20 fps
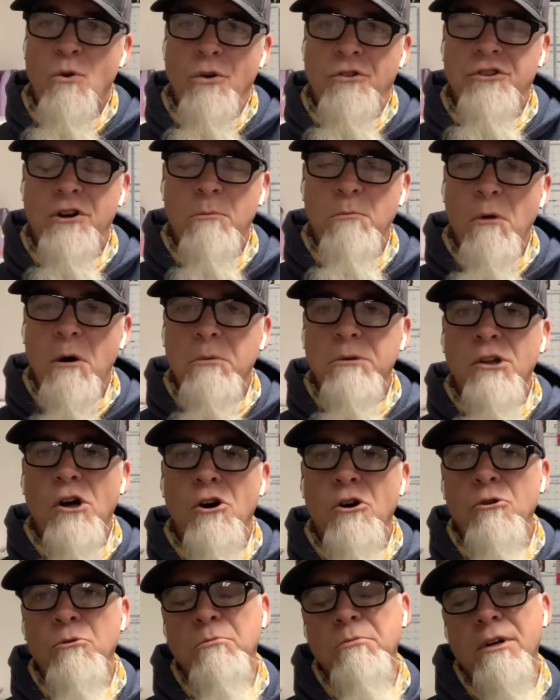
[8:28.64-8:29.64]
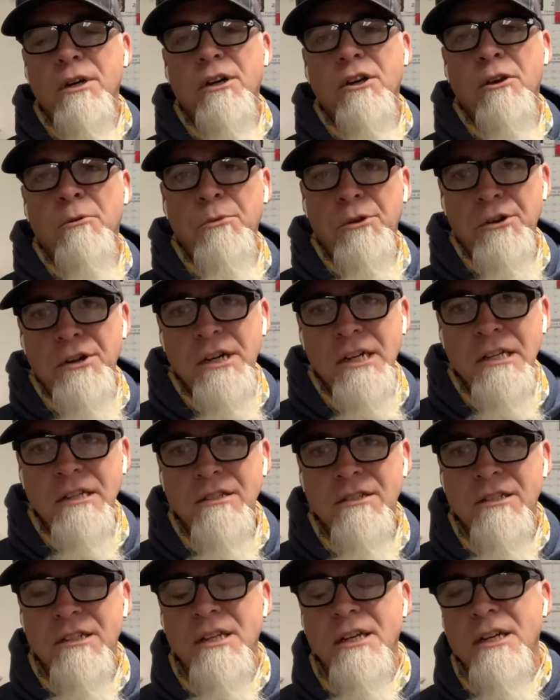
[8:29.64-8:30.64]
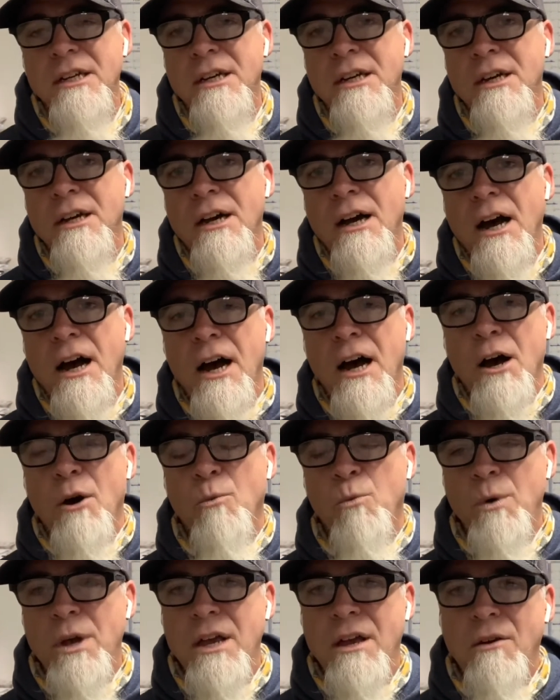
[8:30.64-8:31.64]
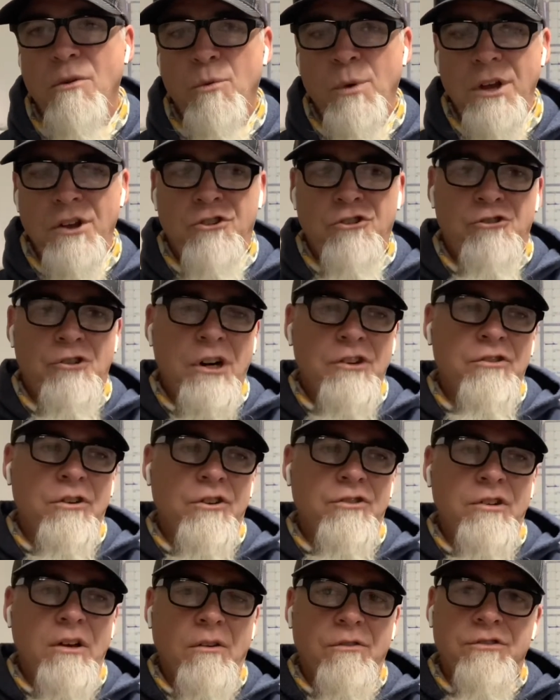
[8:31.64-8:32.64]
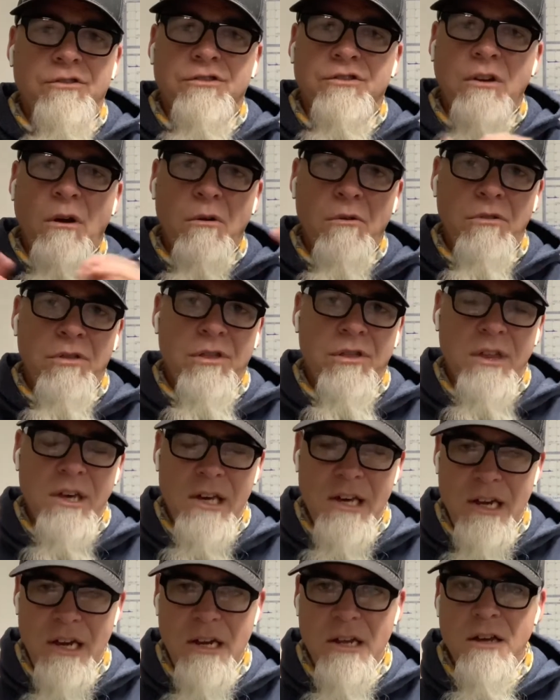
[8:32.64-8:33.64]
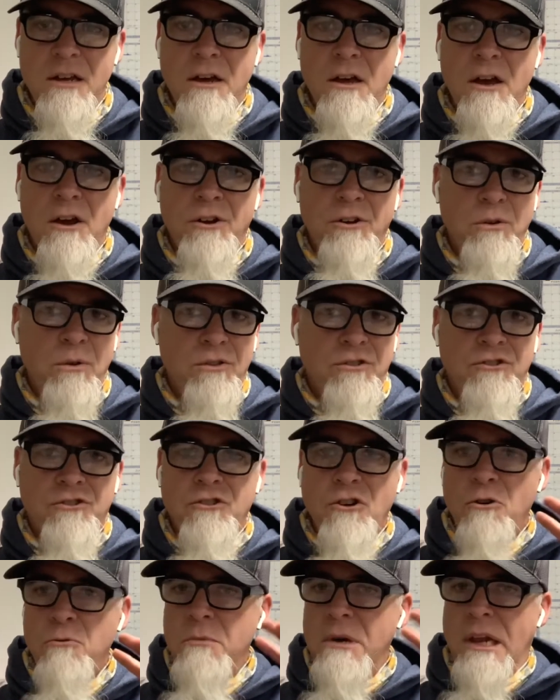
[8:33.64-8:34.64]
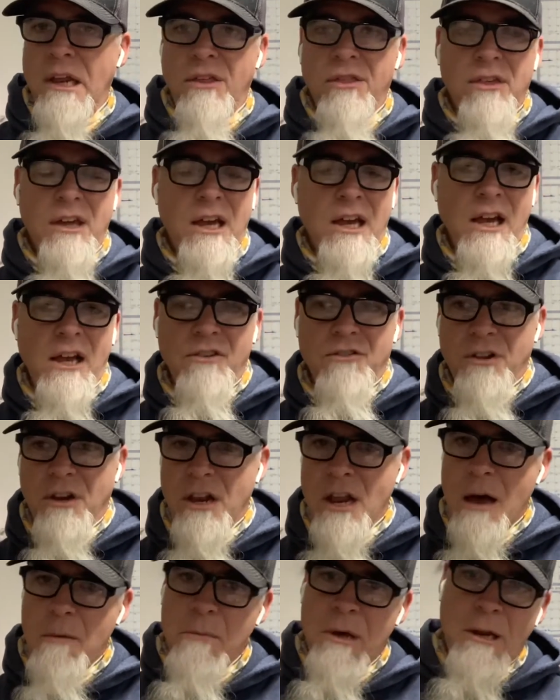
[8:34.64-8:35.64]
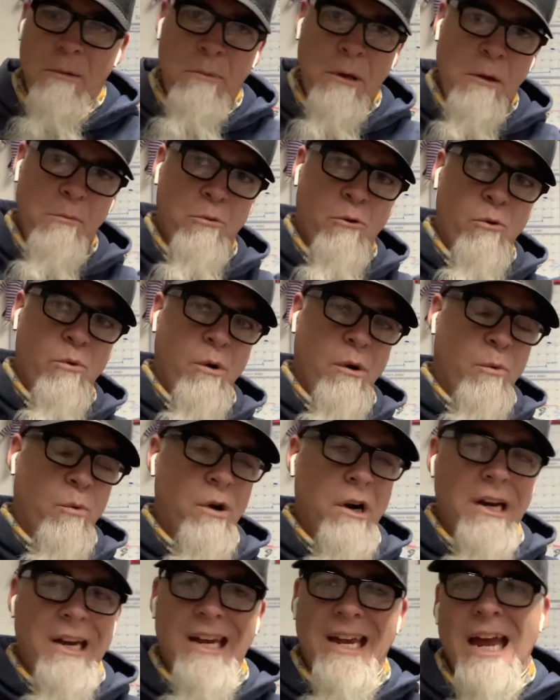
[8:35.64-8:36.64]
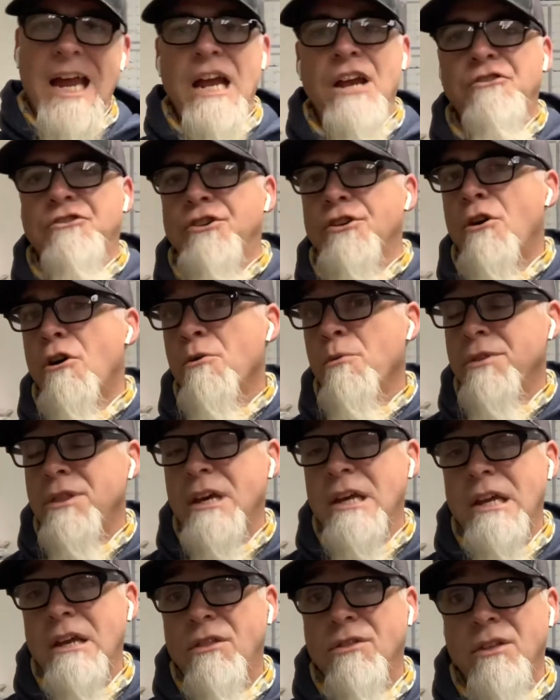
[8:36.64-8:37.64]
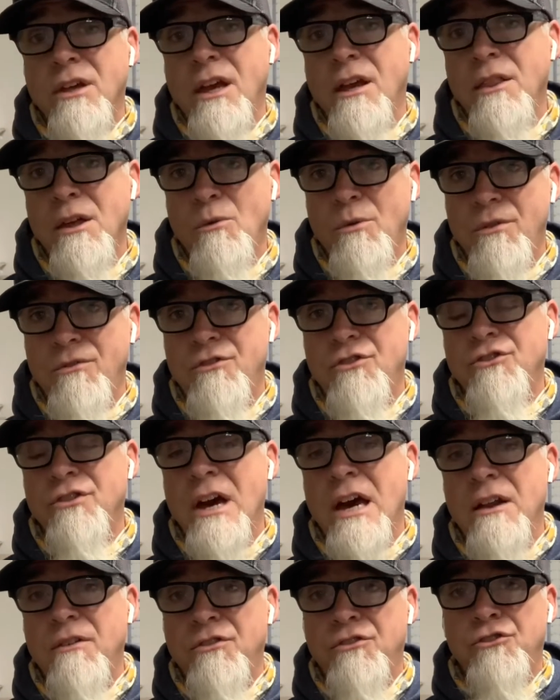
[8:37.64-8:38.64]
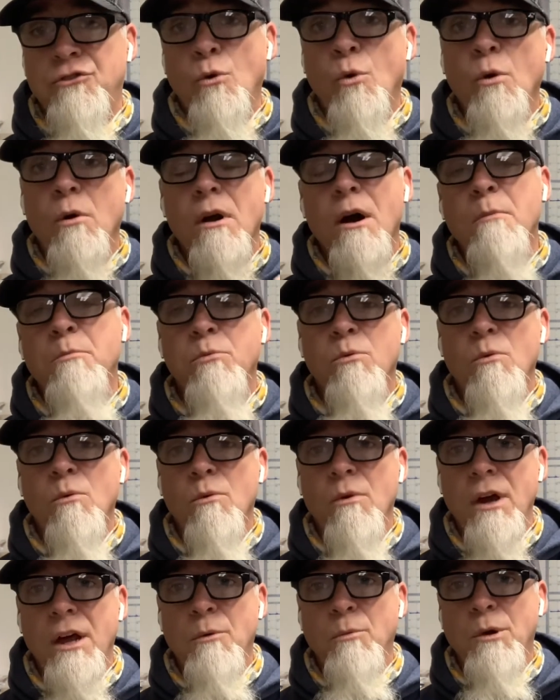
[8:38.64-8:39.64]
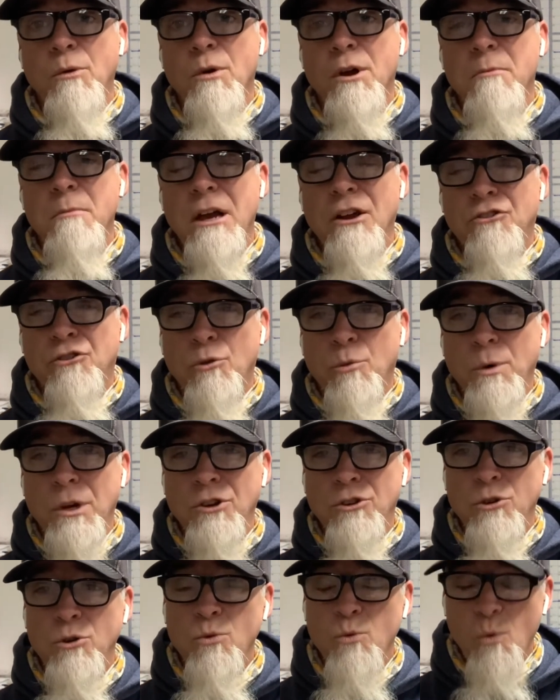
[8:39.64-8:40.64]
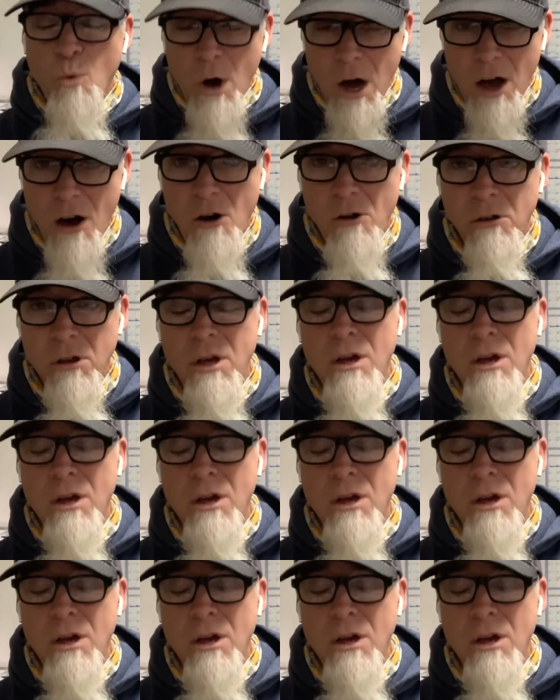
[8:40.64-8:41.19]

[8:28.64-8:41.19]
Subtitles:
our mobile home communities. We stretched ourselves so thin, doing so many things, and not many people were engaged at all with anything, that we've just kind of shore up, and we want to make sure we do well